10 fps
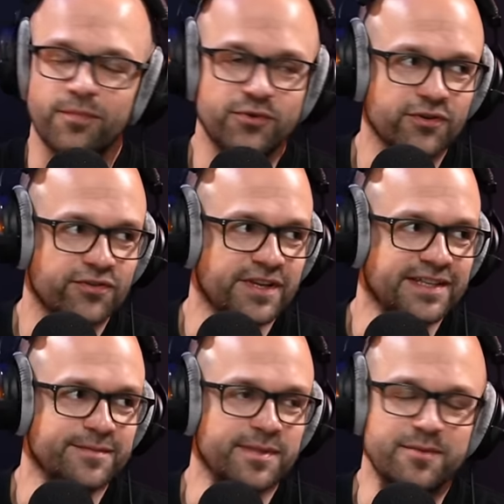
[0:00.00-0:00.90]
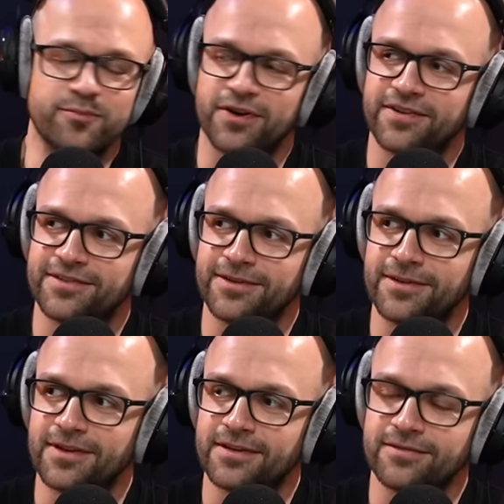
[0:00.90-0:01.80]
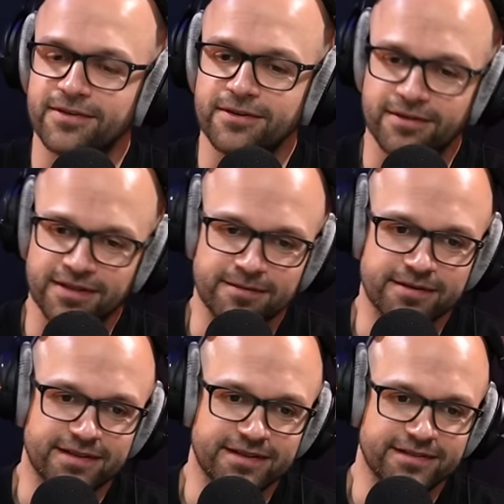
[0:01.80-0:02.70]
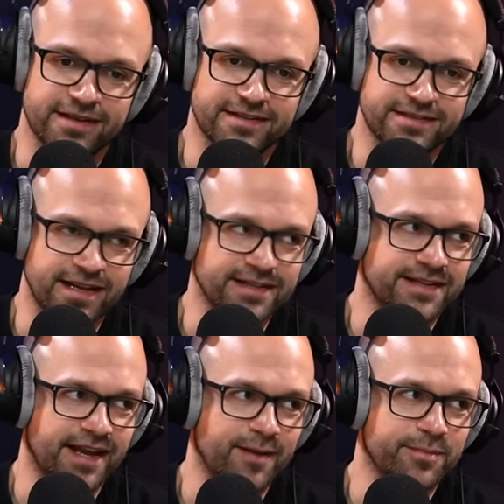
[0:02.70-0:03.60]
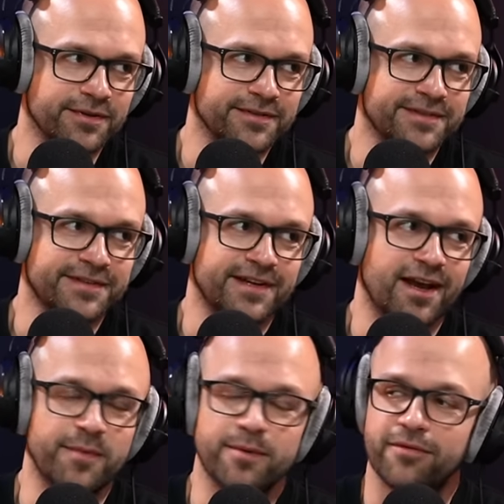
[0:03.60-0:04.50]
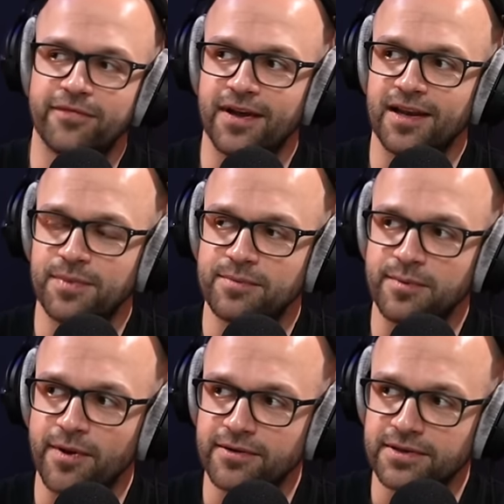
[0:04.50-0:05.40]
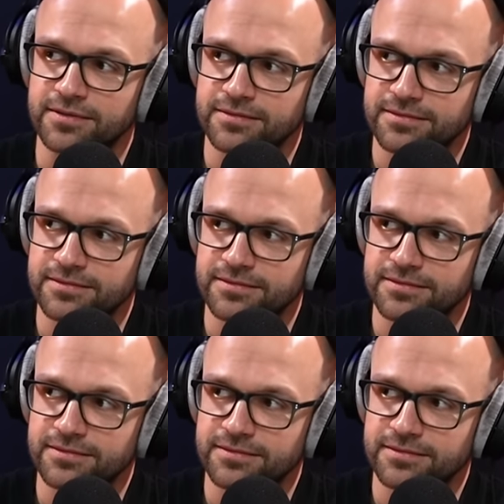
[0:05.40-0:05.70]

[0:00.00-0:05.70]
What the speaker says: just need to beat Bristol and for nothing insane to happen, and we will finally be promoted.